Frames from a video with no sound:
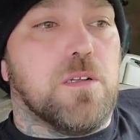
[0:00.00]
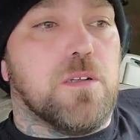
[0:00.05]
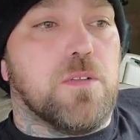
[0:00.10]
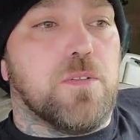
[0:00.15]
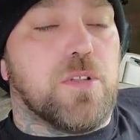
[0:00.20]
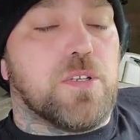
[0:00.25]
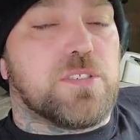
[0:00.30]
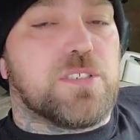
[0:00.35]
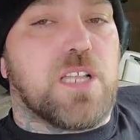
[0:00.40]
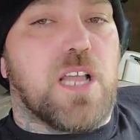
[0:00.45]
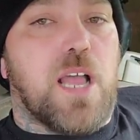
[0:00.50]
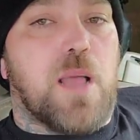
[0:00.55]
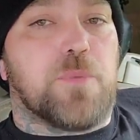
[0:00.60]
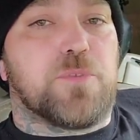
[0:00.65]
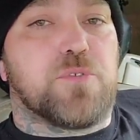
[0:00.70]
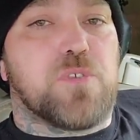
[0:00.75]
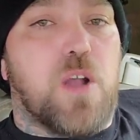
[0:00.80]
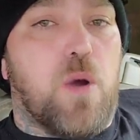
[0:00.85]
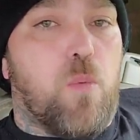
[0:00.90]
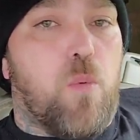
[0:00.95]
There are
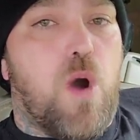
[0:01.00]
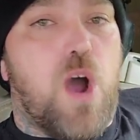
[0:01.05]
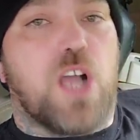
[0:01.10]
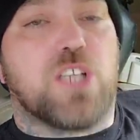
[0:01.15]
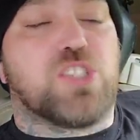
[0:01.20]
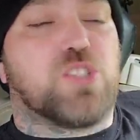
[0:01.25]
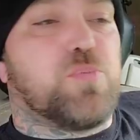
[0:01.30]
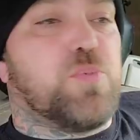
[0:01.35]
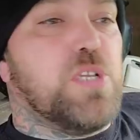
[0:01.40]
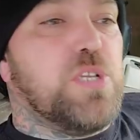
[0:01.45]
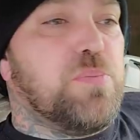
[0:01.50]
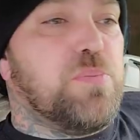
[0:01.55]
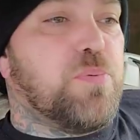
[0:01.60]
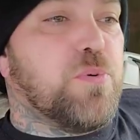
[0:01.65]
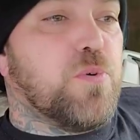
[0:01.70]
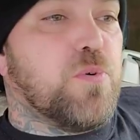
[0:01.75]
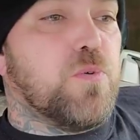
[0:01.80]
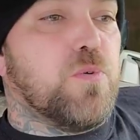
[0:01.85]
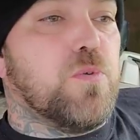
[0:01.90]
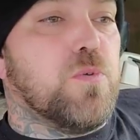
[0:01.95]
times when I watched
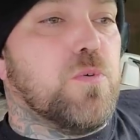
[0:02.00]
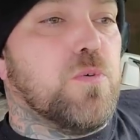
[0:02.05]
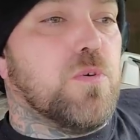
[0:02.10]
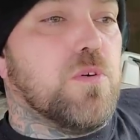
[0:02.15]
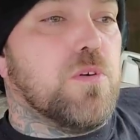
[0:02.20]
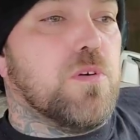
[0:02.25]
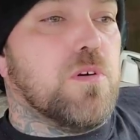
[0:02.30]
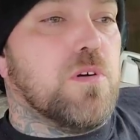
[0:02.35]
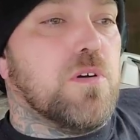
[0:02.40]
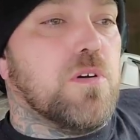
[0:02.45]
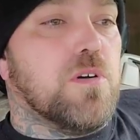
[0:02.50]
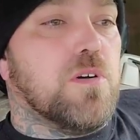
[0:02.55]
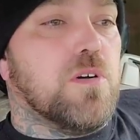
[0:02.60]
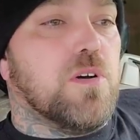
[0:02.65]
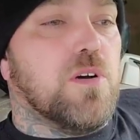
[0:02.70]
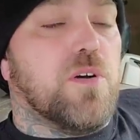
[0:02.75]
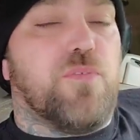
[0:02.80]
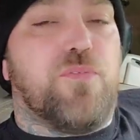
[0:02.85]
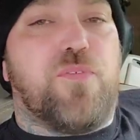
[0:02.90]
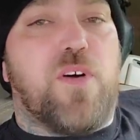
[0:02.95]
people
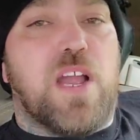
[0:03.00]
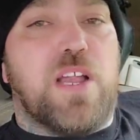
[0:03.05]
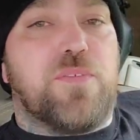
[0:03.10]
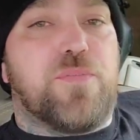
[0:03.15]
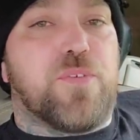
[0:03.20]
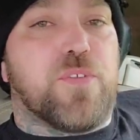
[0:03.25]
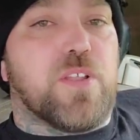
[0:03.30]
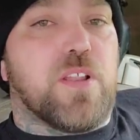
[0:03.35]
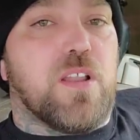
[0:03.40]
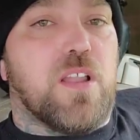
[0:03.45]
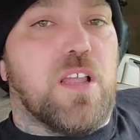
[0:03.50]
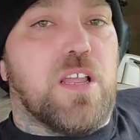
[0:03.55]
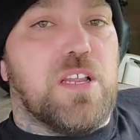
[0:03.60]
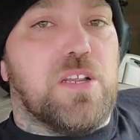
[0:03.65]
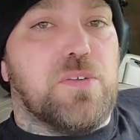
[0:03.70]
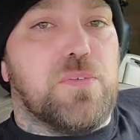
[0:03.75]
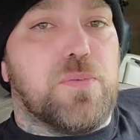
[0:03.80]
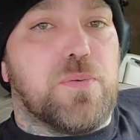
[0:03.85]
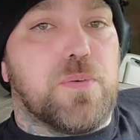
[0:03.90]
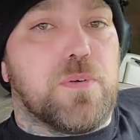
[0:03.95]
fight for their
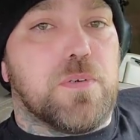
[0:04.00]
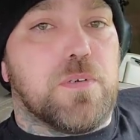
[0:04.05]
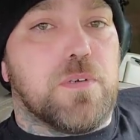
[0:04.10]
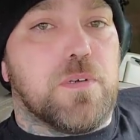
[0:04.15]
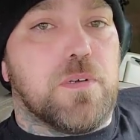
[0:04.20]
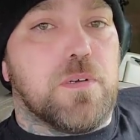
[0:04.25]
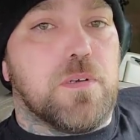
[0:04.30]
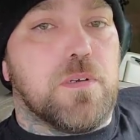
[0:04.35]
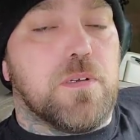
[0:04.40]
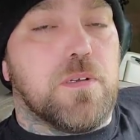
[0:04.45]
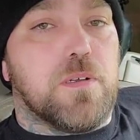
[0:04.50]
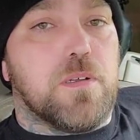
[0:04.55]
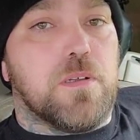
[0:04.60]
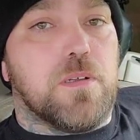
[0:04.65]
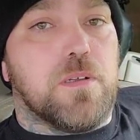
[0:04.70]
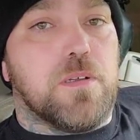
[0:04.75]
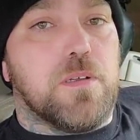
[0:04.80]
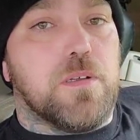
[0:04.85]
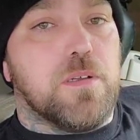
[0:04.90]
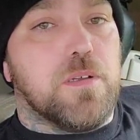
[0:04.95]
life
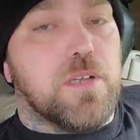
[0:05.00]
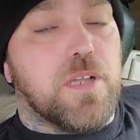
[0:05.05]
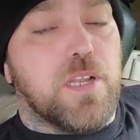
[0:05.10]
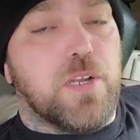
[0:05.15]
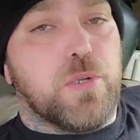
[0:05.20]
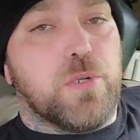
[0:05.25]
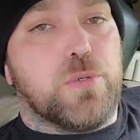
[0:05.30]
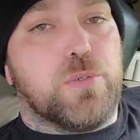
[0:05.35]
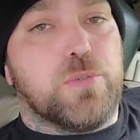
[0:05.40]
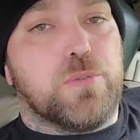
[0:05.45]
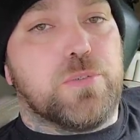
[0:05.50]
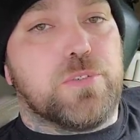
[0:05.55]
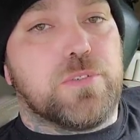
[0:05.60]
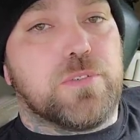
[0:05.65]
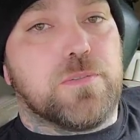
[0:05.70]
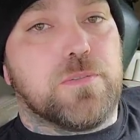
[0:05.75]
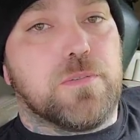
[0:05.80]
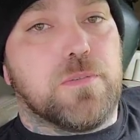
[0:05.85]
and lose.